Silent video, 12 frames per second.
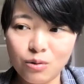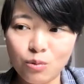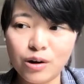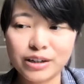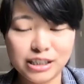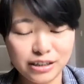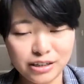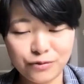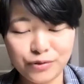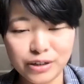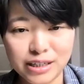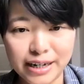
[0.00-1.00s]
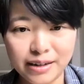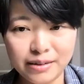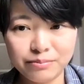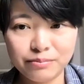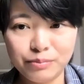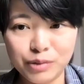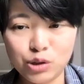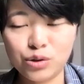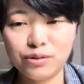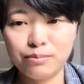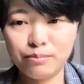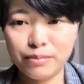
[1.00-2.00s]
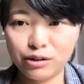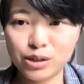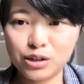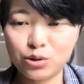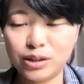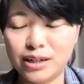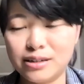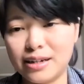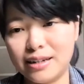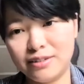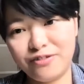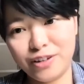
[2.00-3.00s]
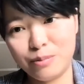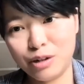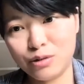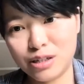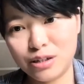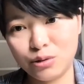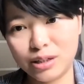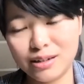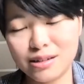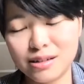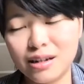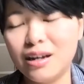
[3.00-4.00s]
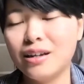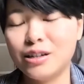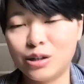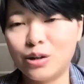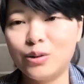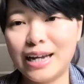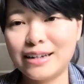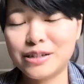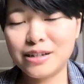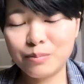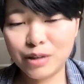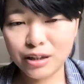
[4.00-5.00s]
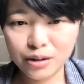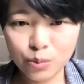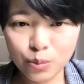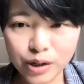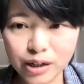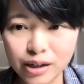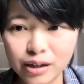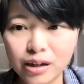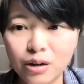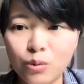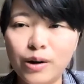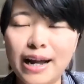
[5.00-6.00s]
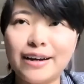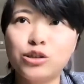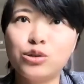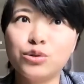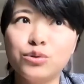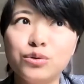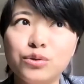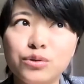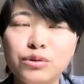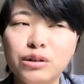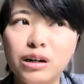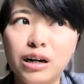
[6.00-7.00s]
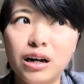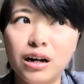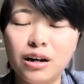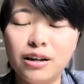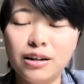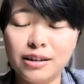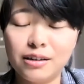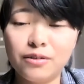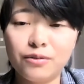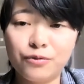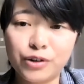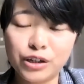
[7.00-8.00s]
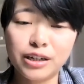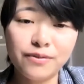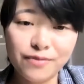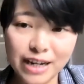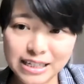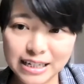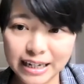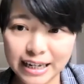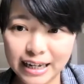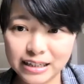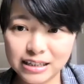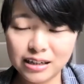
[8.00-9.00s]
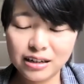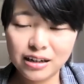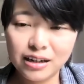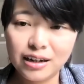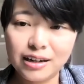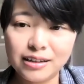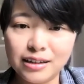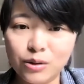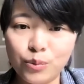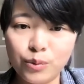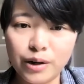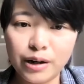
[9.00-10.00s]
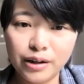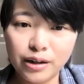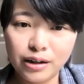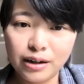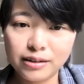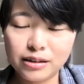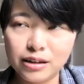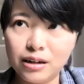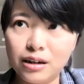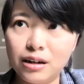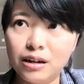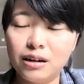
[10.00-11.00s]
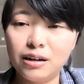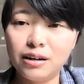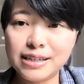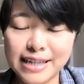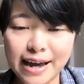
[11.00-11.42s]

worked differently between male students and female students. So that's something we would like to uh, further investigate. And the, the